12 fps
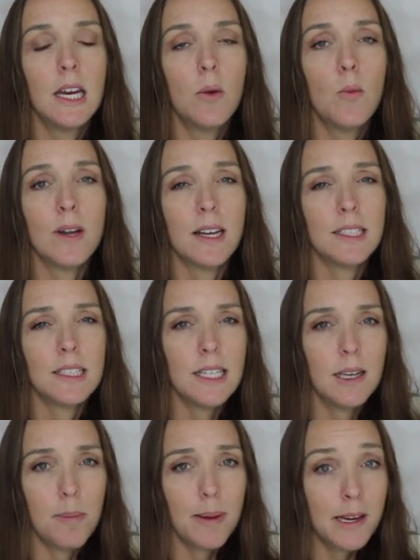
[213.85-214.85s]
when I
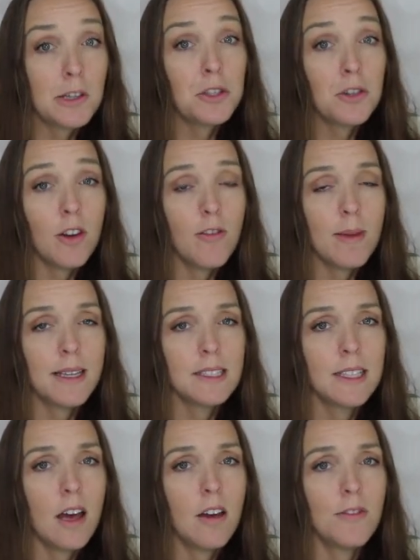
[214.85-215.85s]
seen a picture of
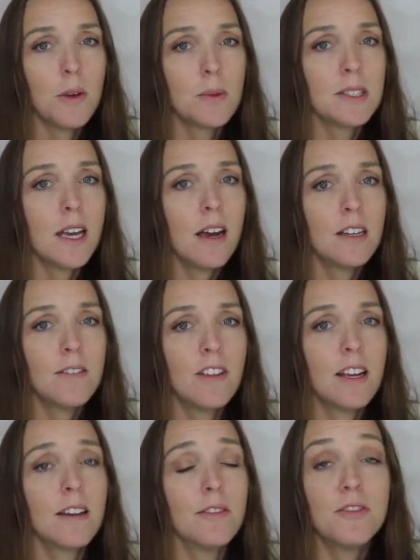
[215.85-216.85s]
myself, it was kind of
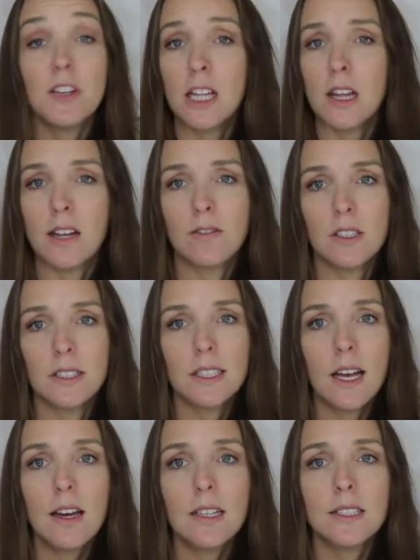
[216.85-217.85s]
like a feeling of
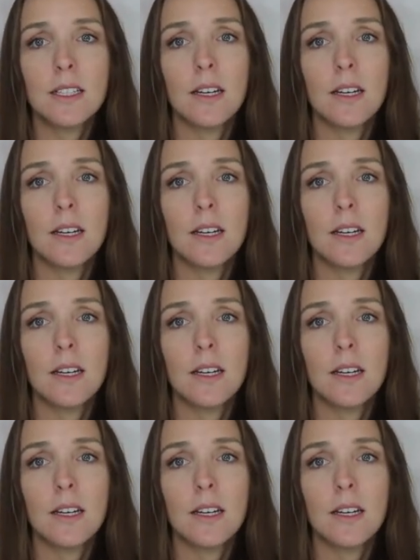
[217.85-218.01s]
disgust.